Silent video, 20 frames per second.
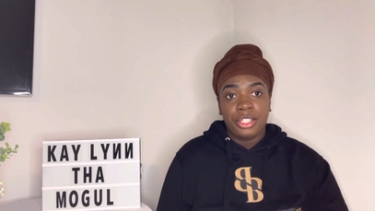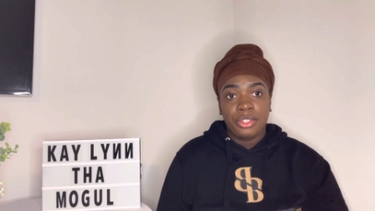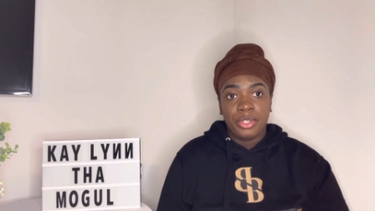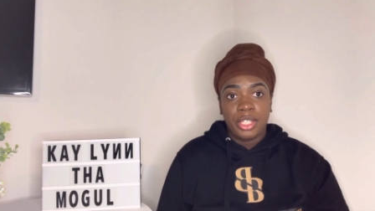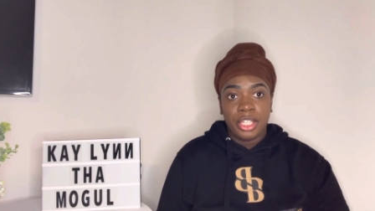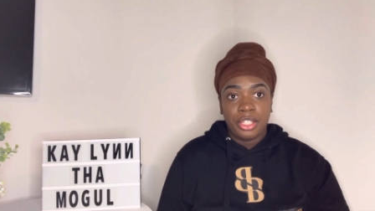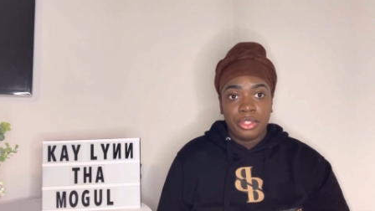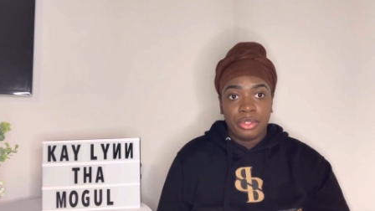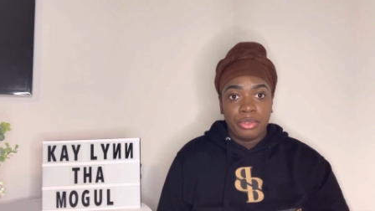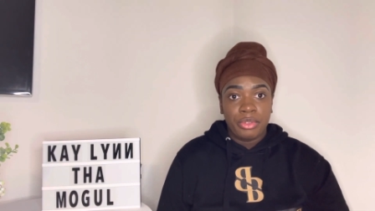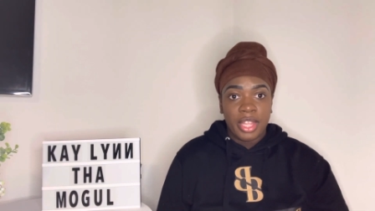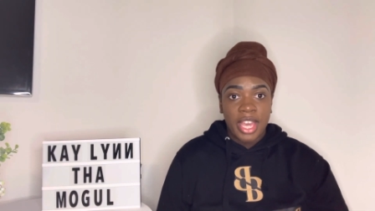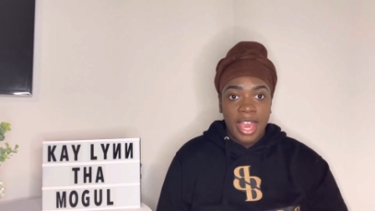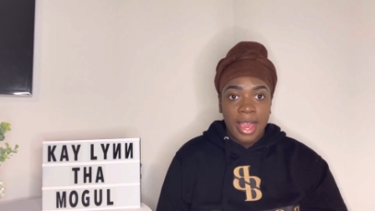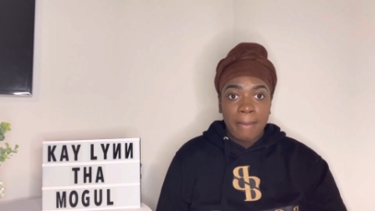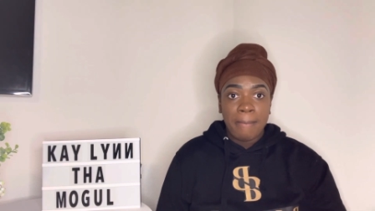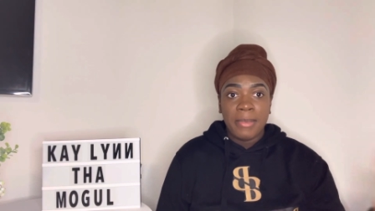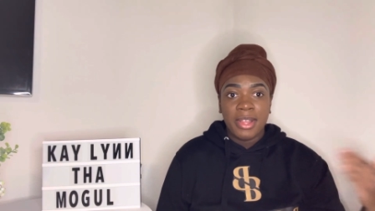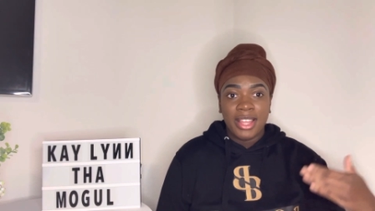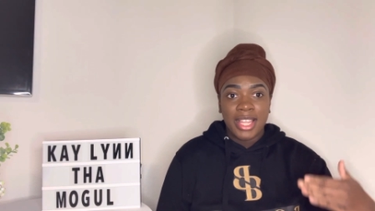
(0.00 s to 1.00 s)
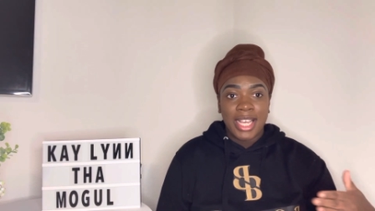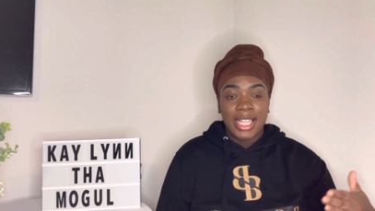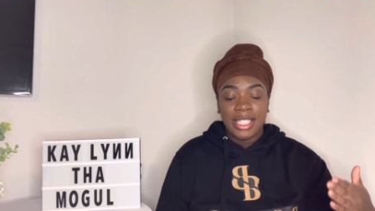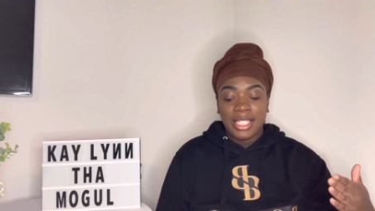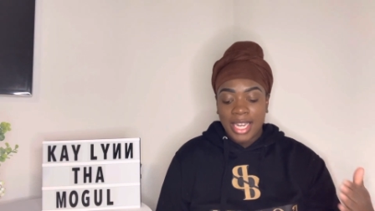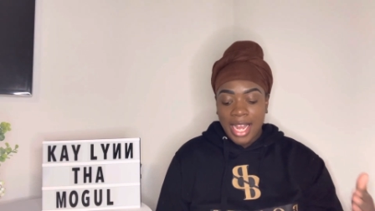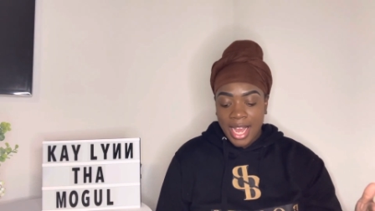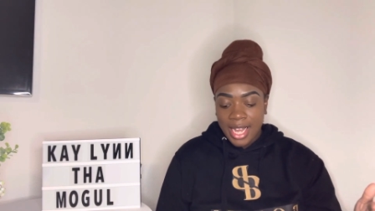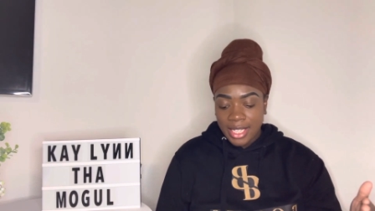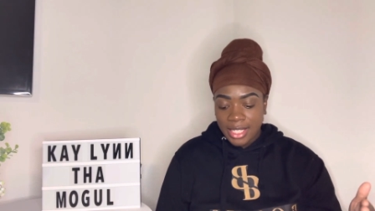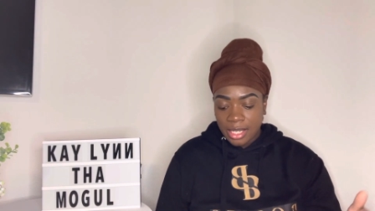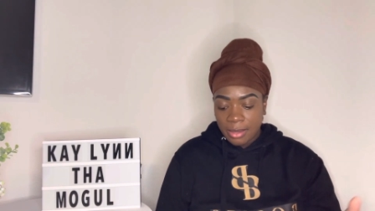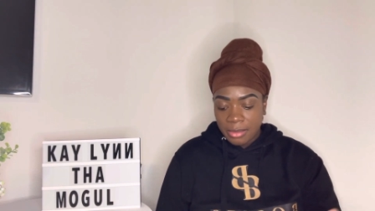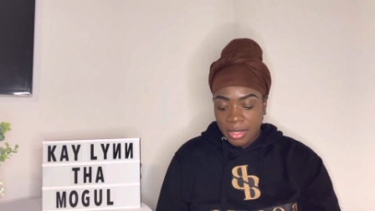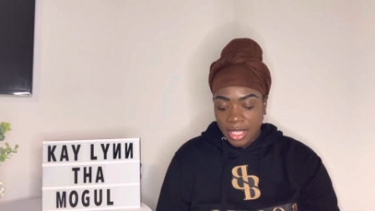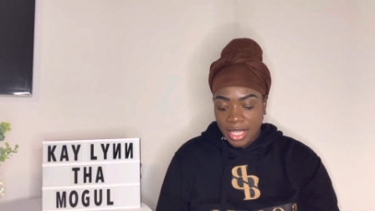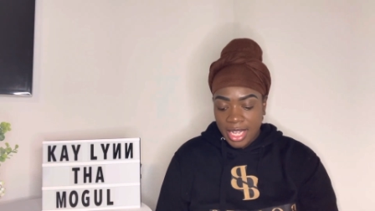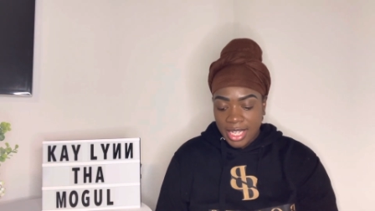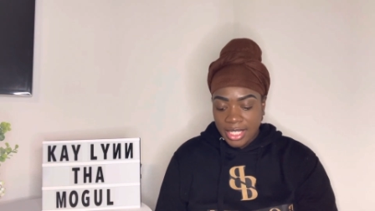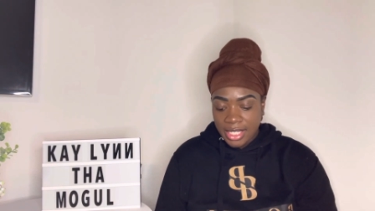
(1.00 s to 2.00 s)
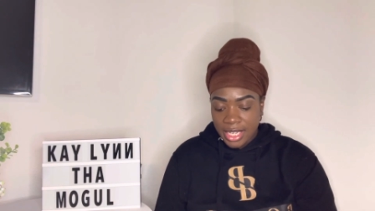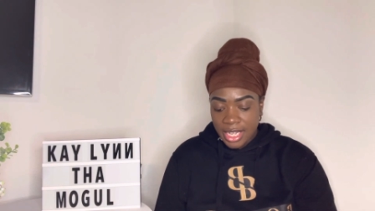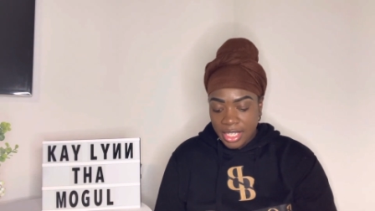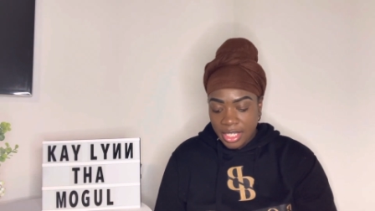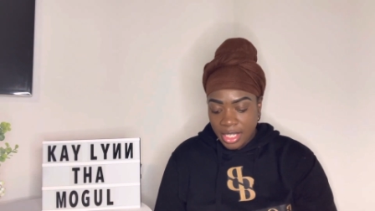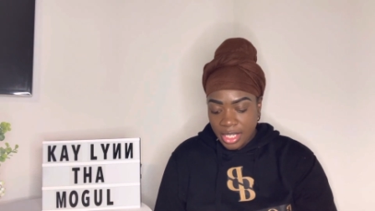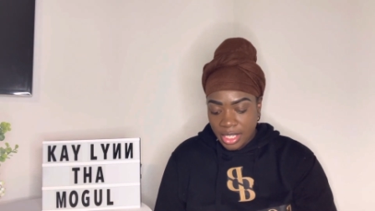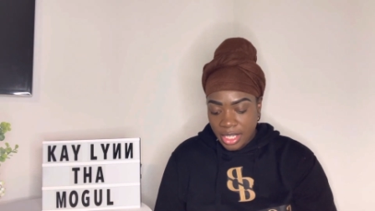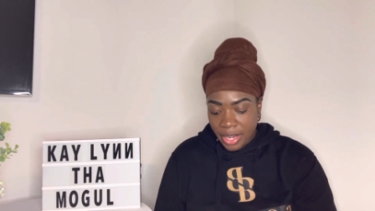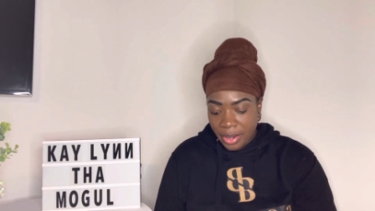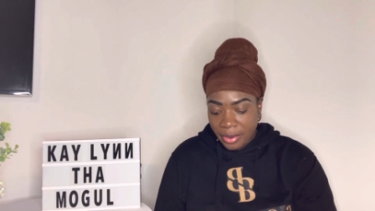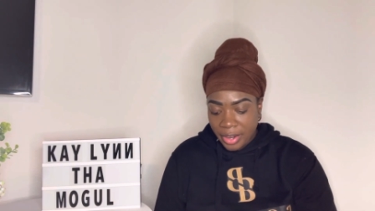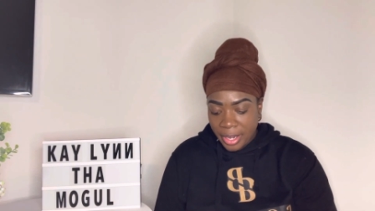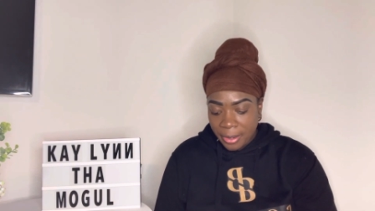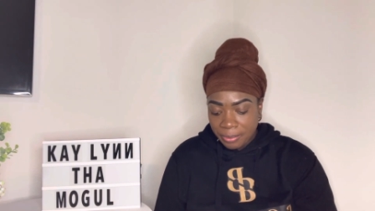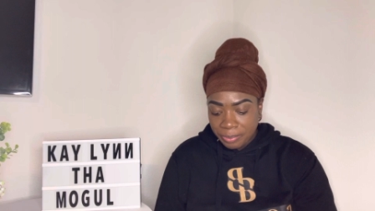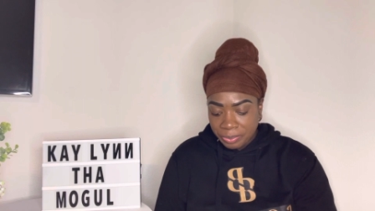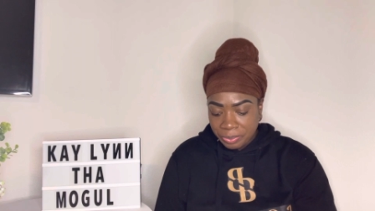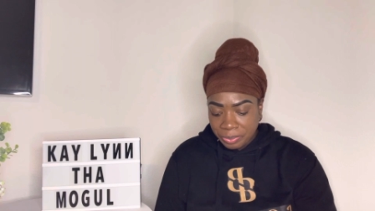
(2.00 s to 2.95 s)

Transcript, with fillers: you can do that, but that's not something that's necessary.